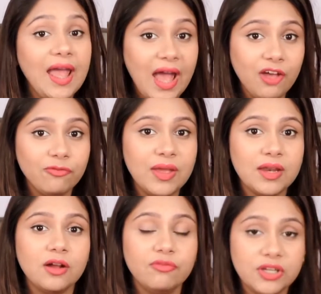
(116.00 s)
I have
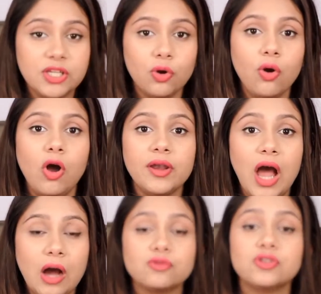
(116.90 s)
made a video
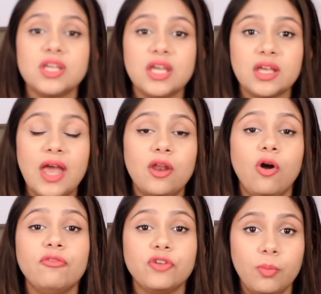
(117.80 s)
on how to take
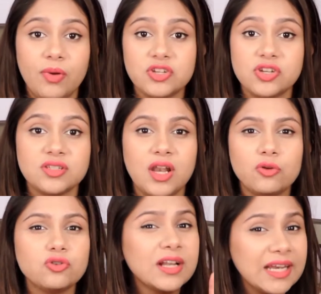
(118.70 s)
care of your brushes
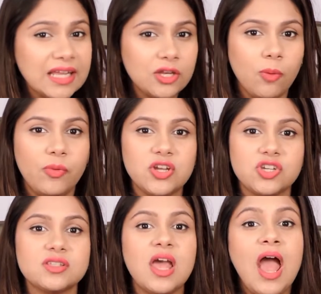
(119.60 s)
and how to clean your
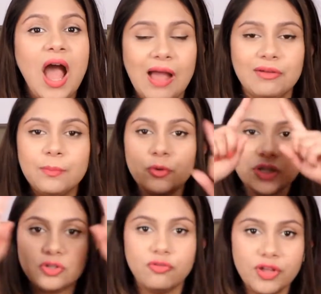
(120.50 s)
brushes. I will
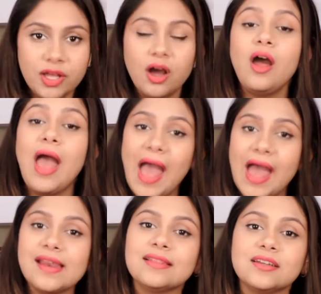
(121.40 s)
put it over here
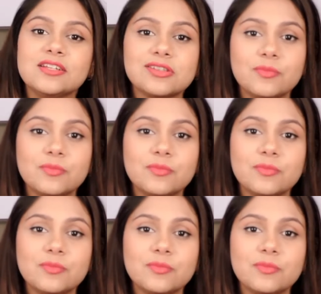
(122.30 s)
and in the